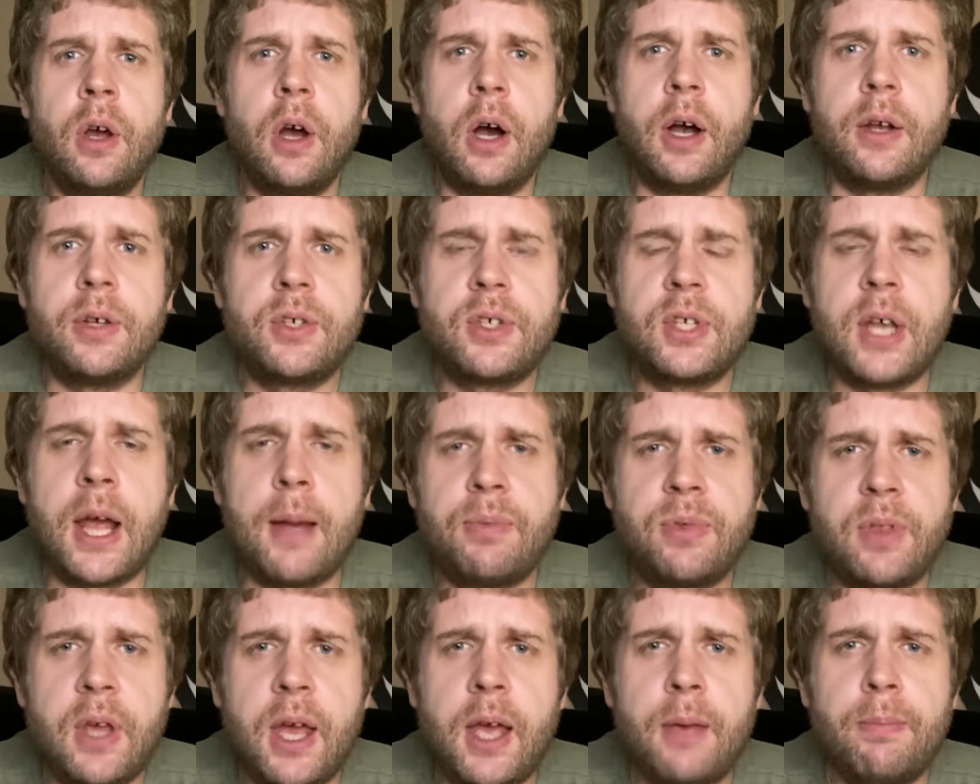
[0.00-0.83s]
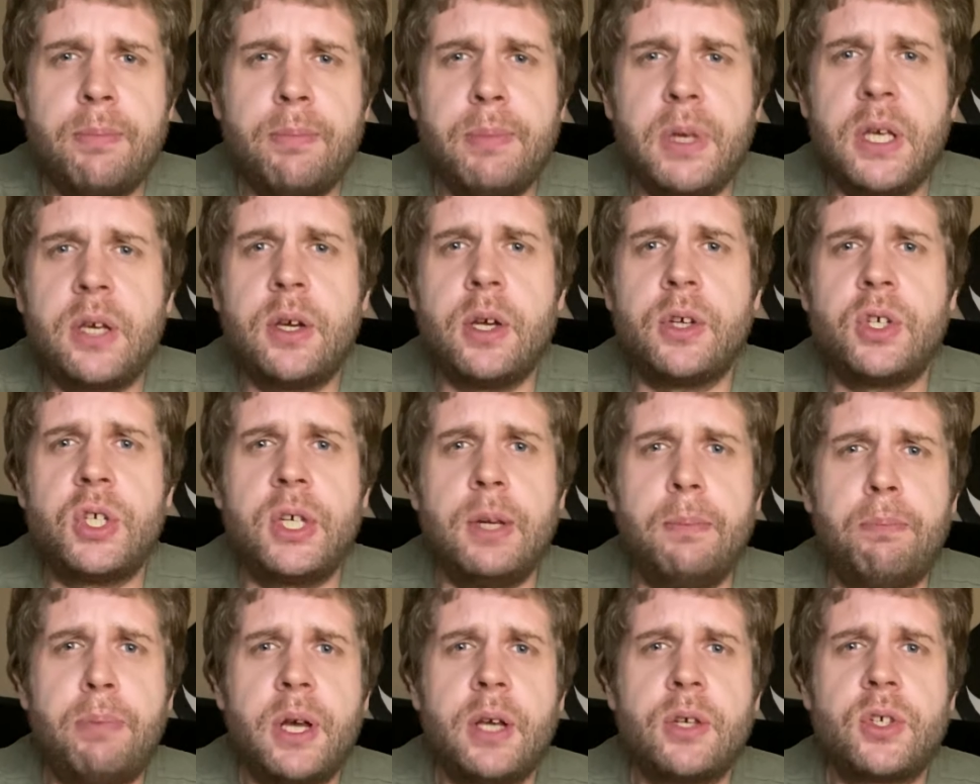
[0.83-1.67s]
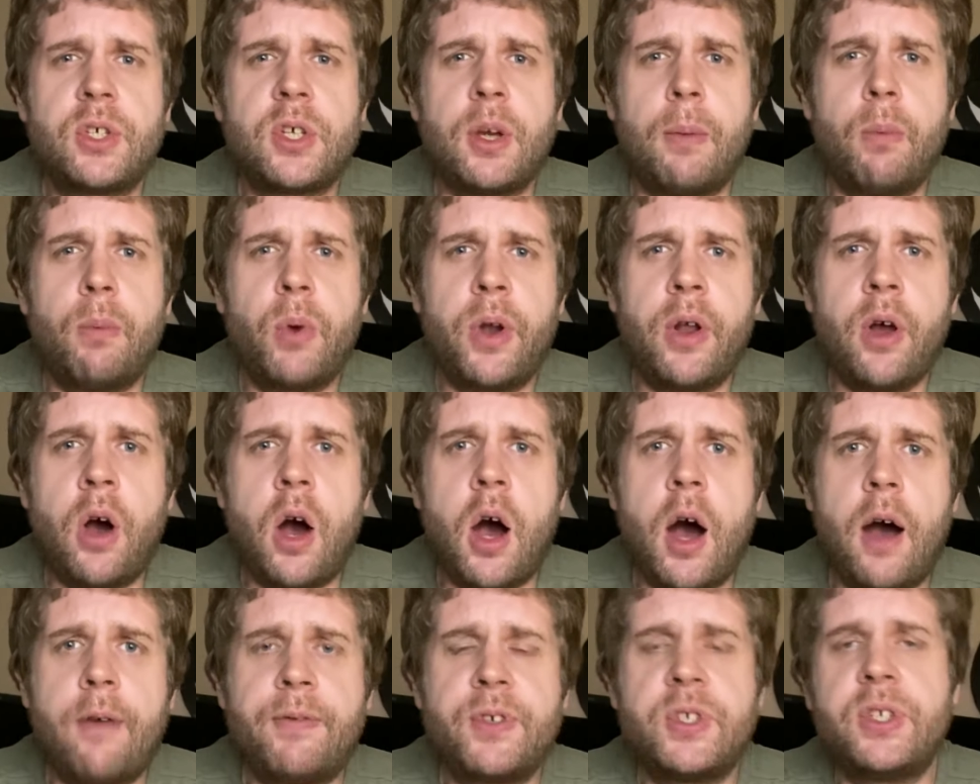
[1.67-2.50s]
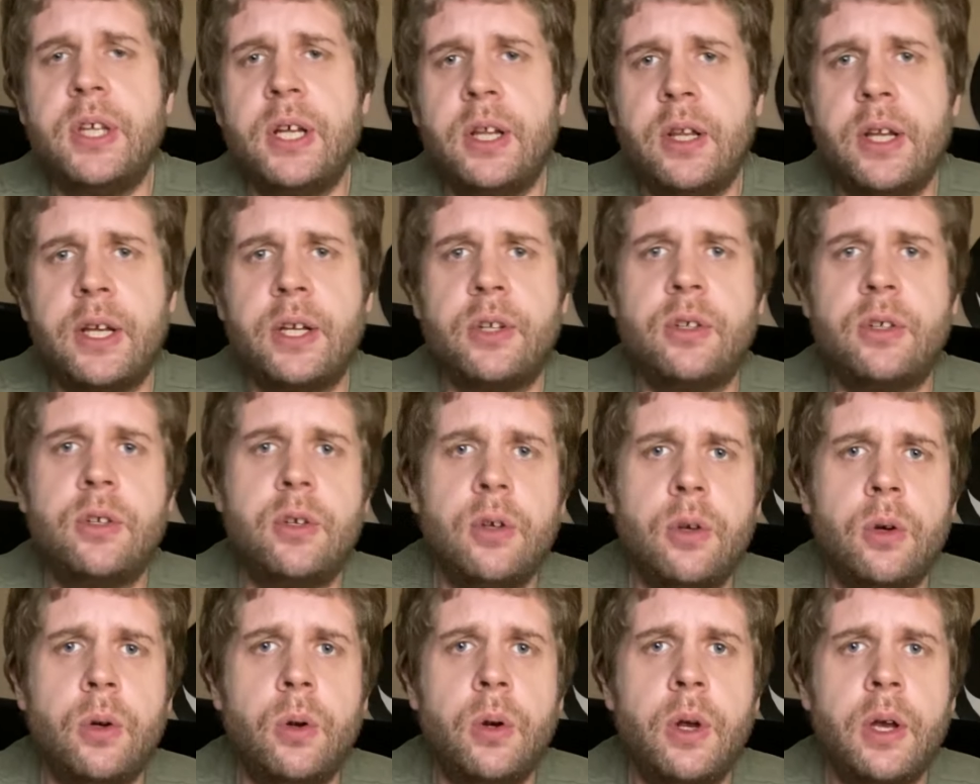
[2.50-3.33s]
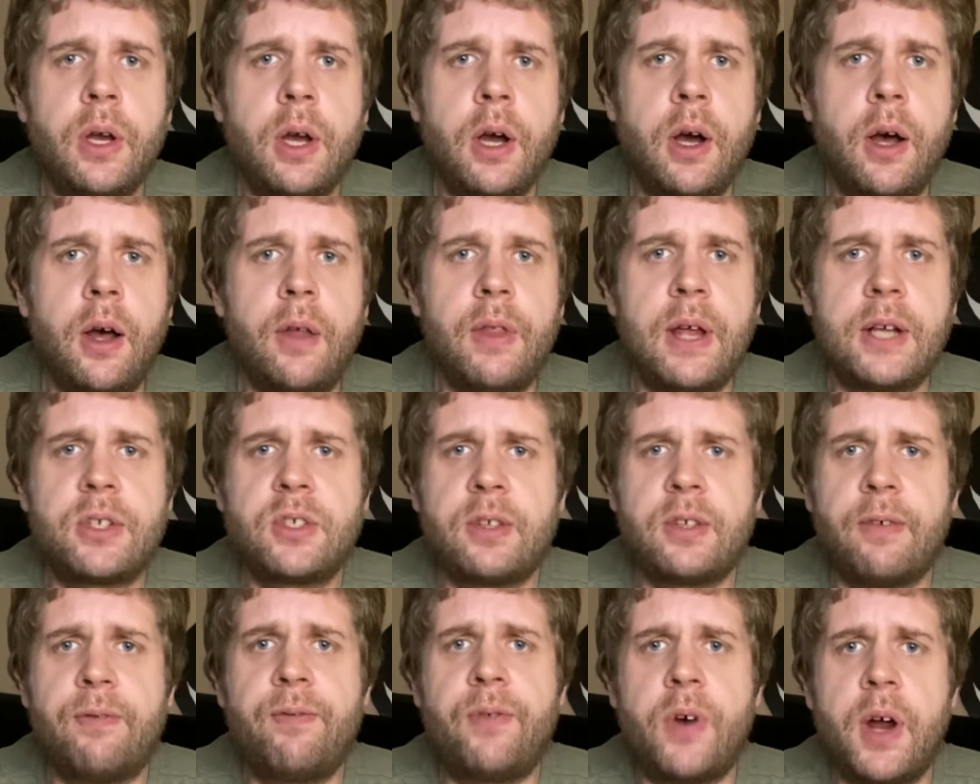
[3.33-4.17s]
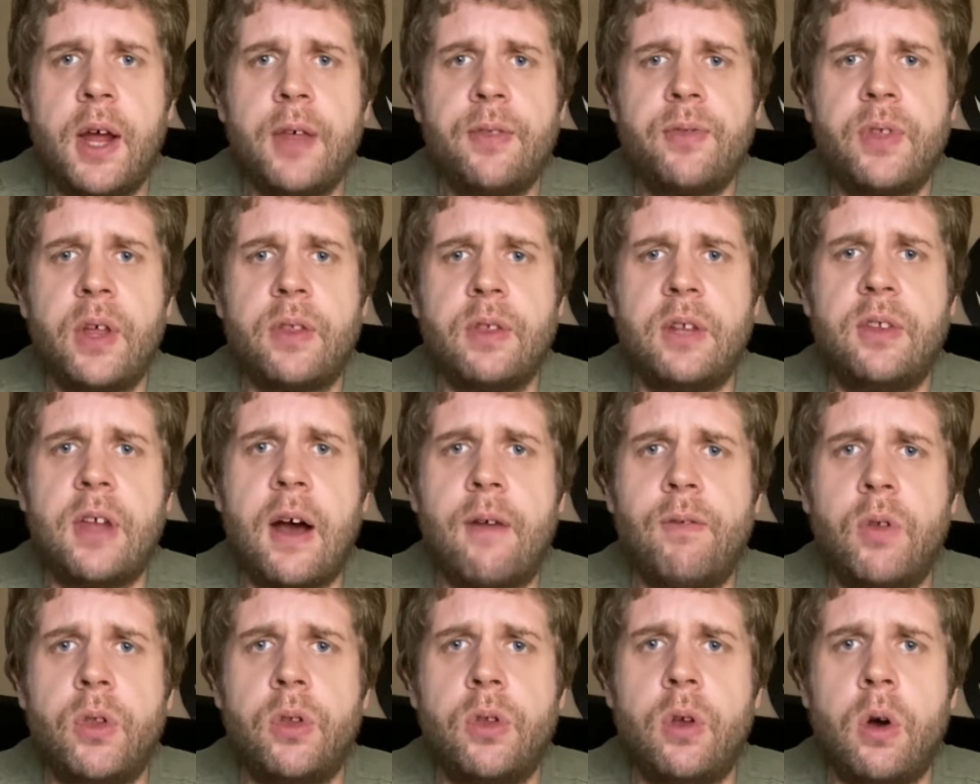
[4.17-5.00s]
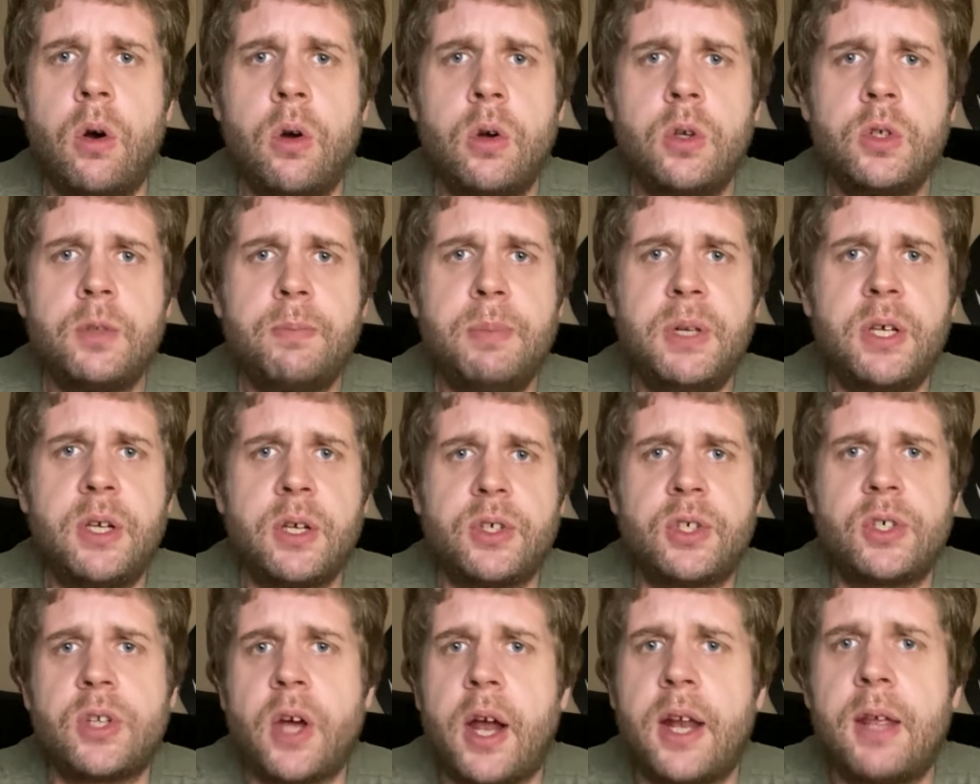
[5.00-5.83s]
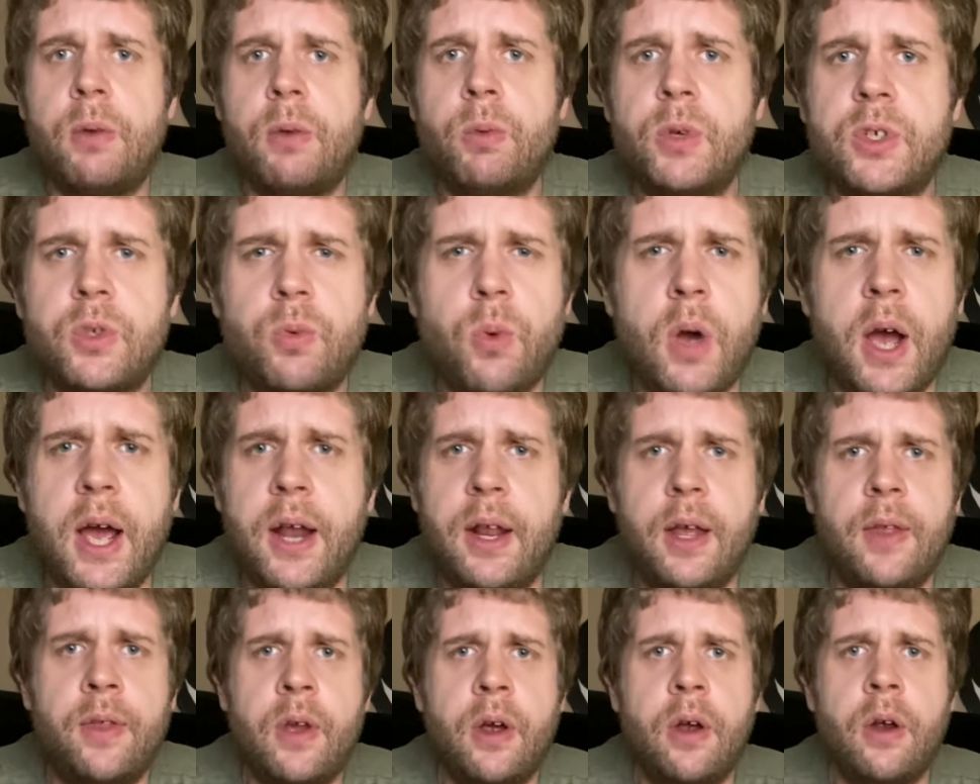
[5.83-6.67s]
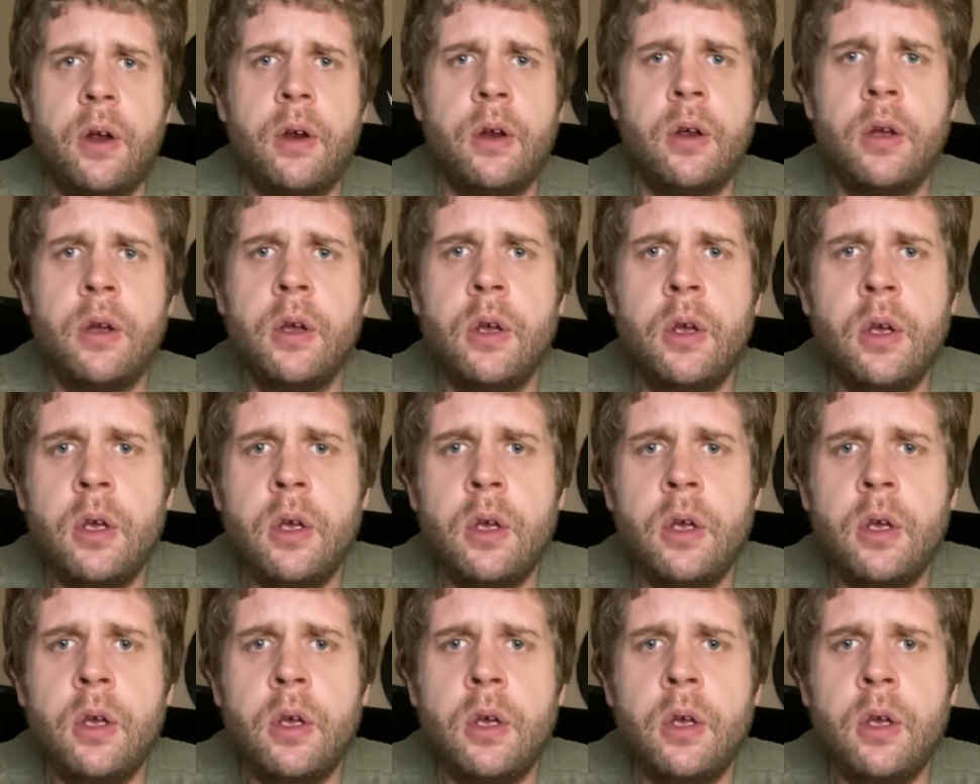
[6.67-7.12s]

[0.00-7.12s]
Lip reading: Same thing, because she pissed someone off, stealing too. That's the funny thing, the devil knows, because Sonny was right in there.